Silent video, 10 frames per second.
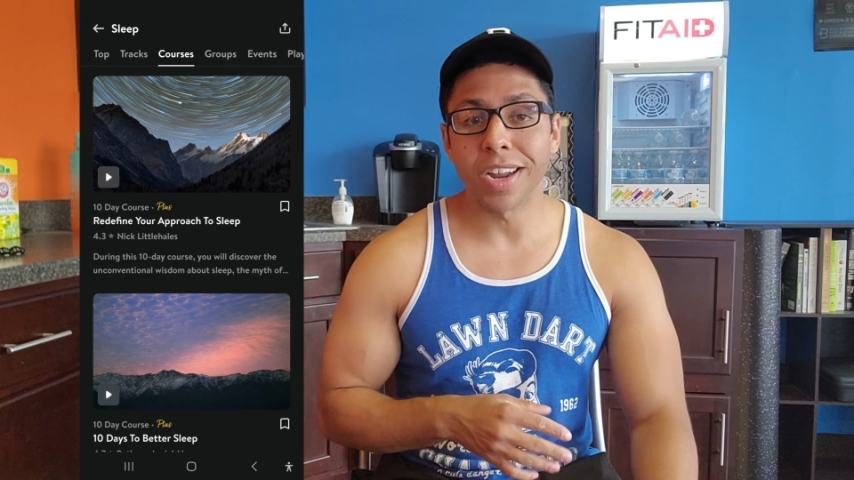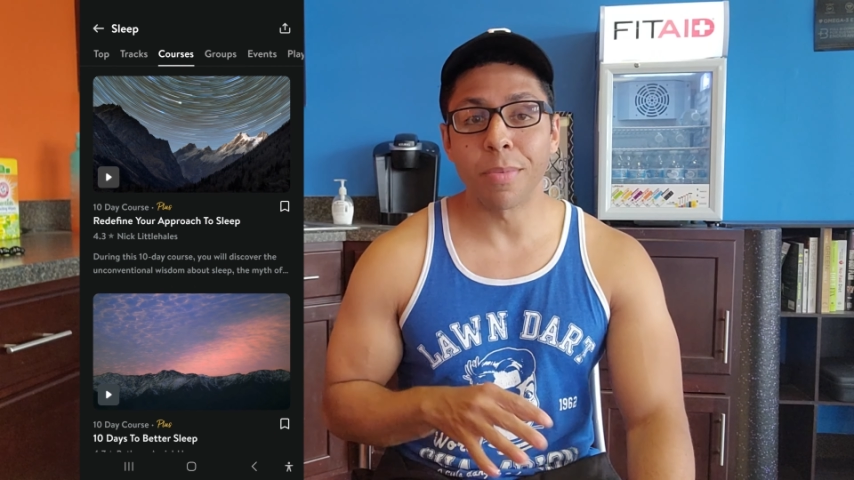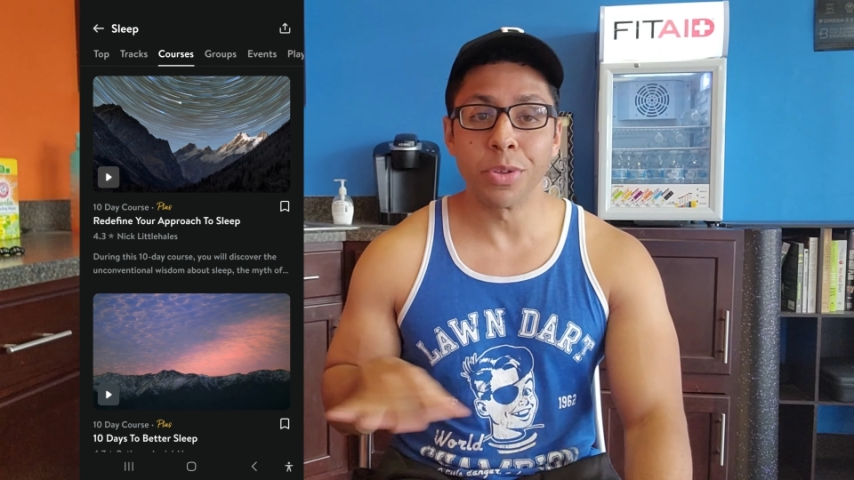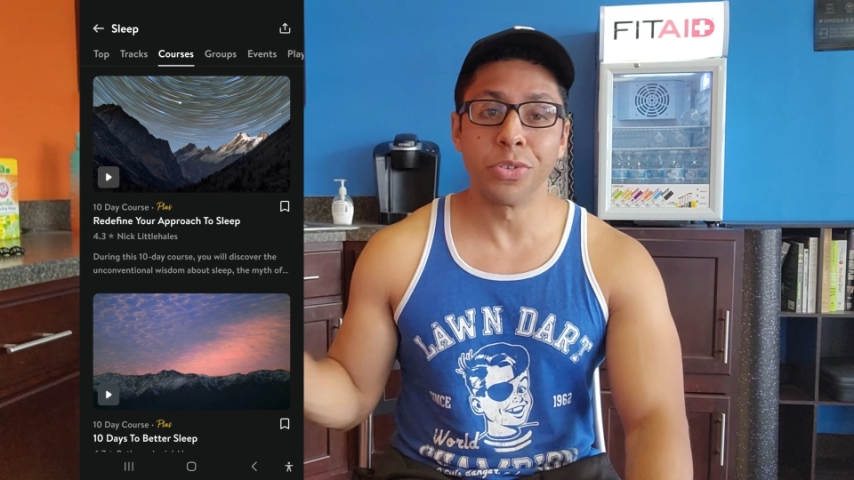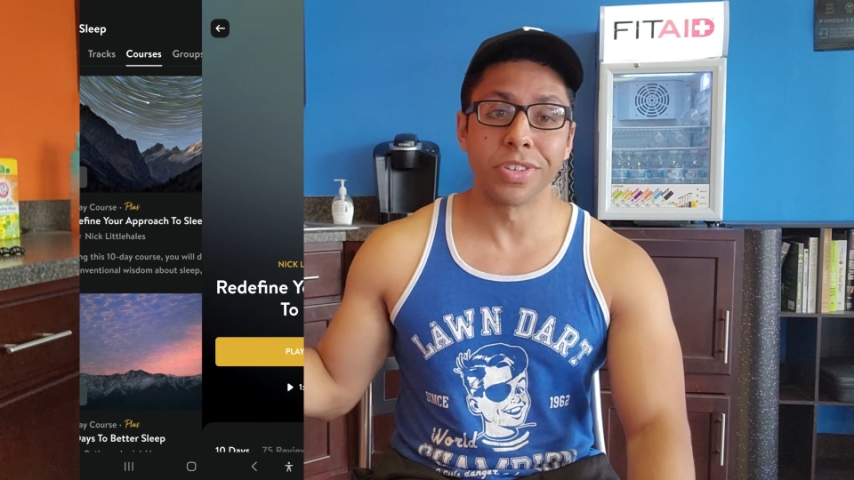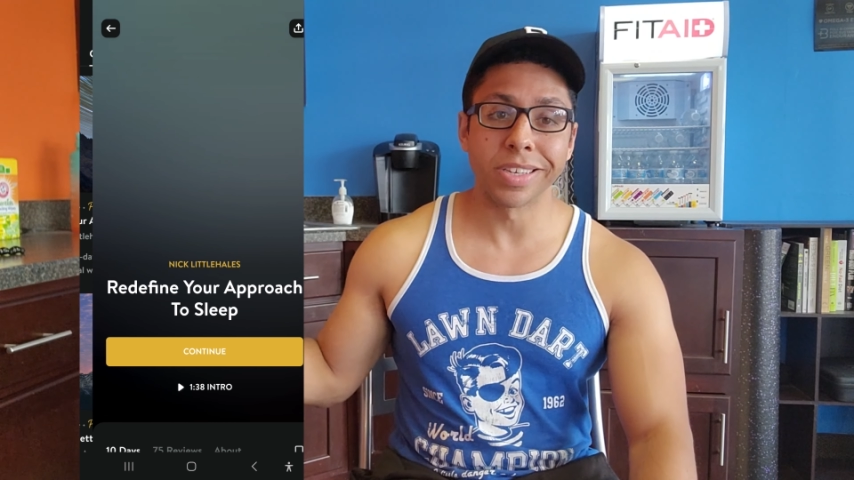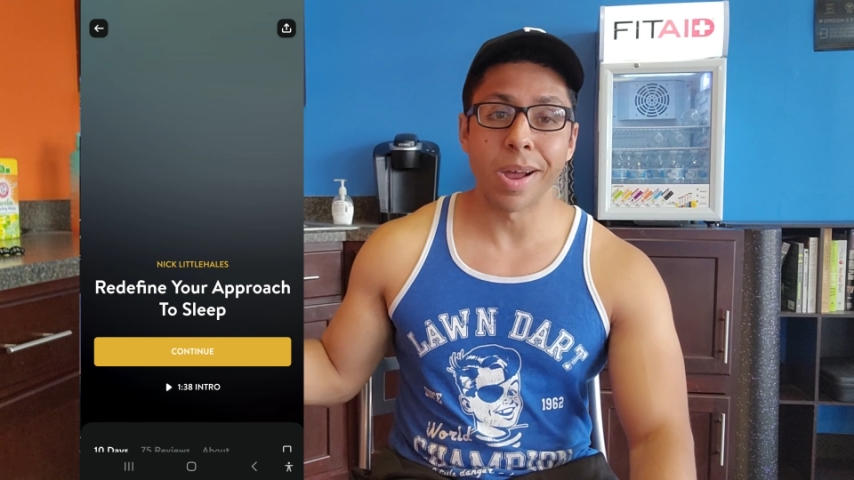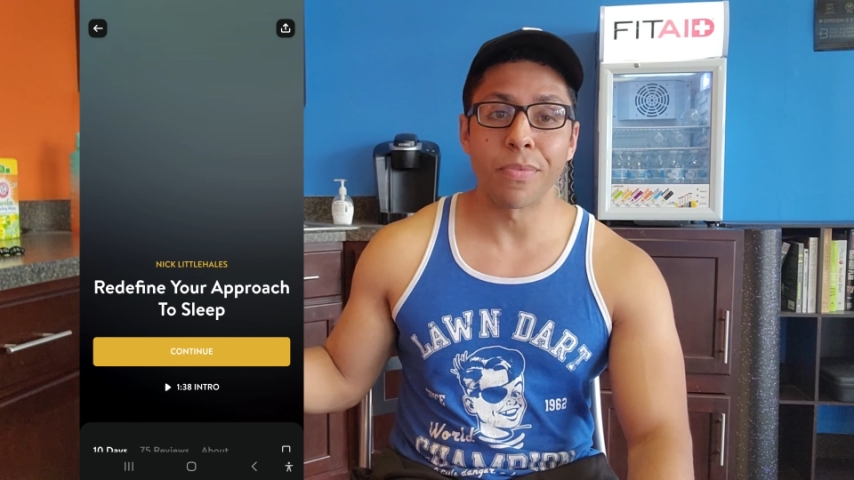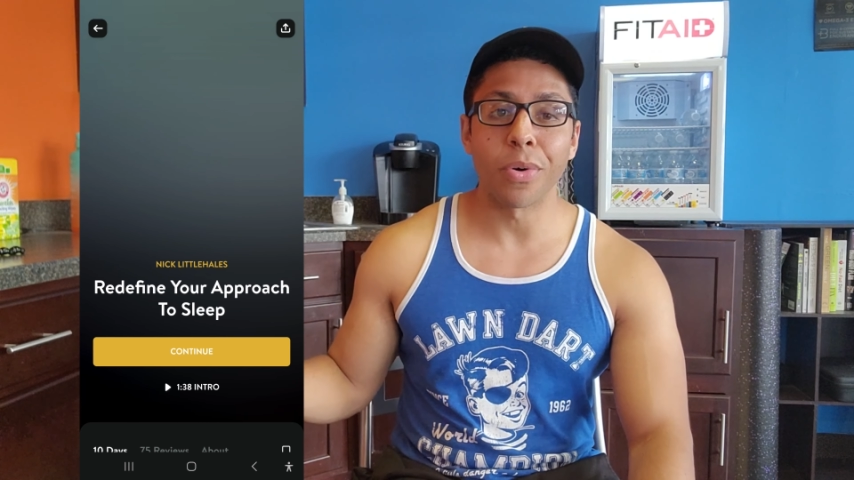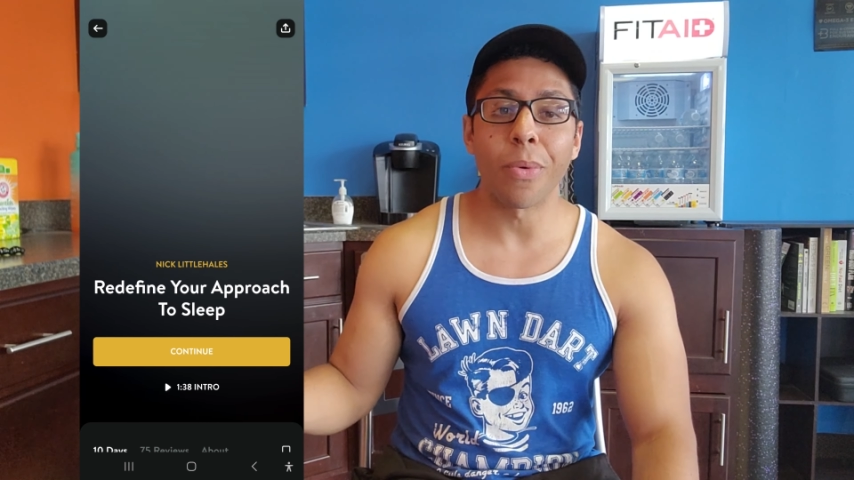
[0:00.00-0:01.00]
I've been using this
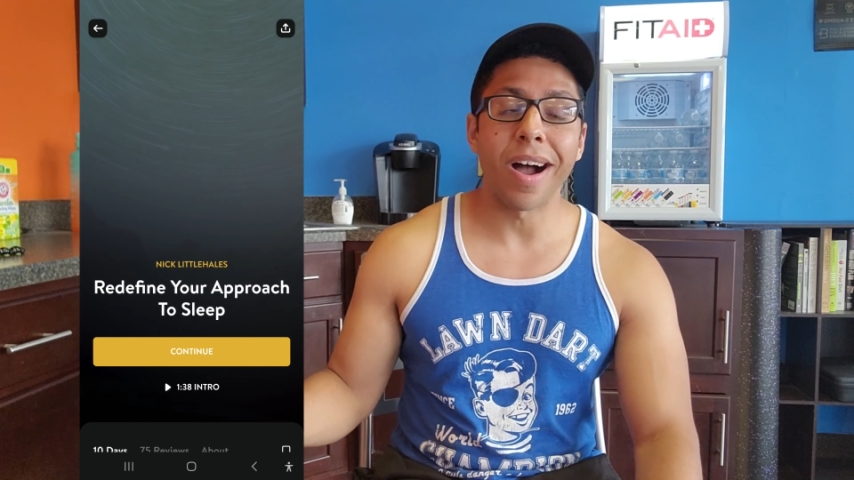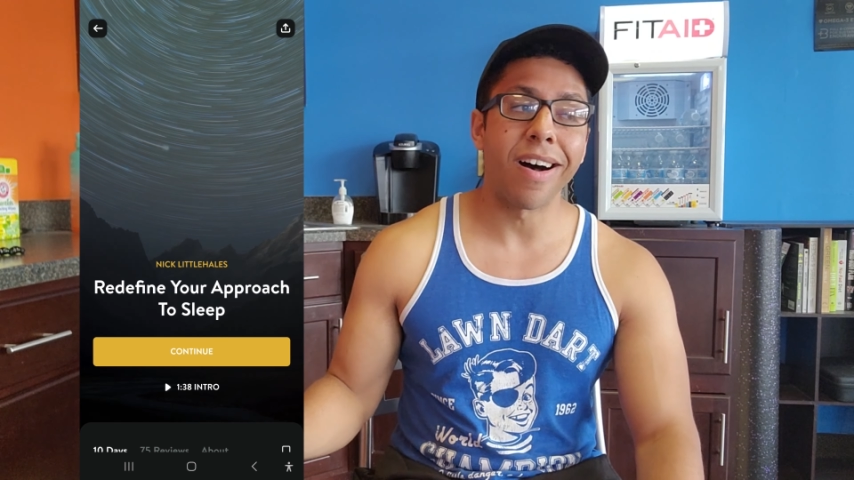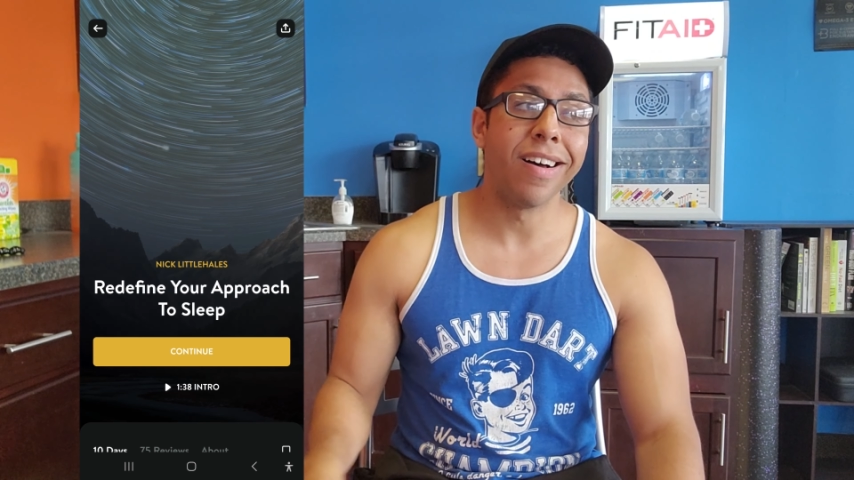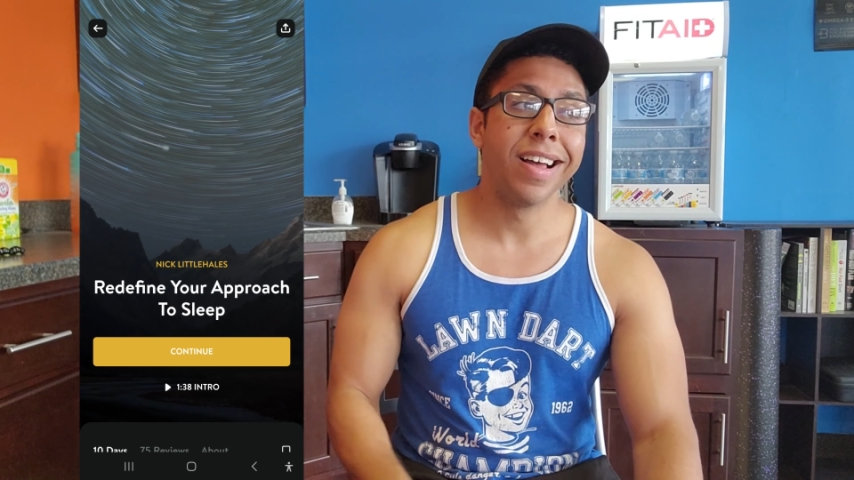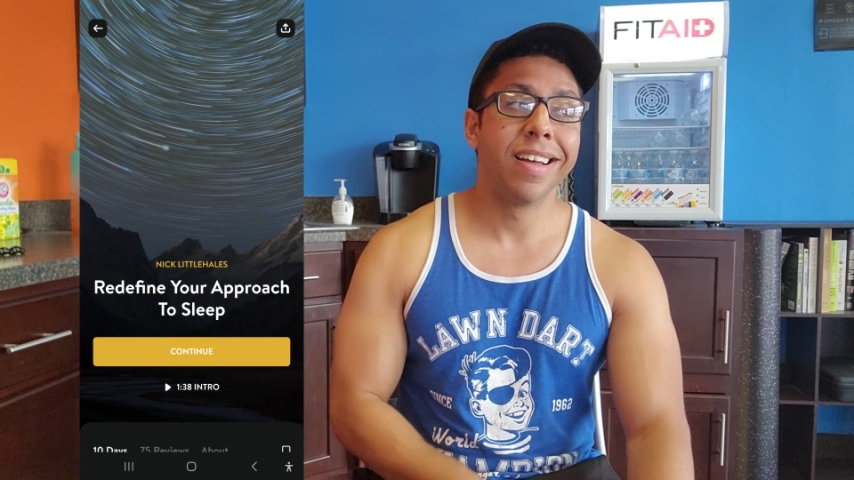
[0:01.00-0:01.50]
app for a while.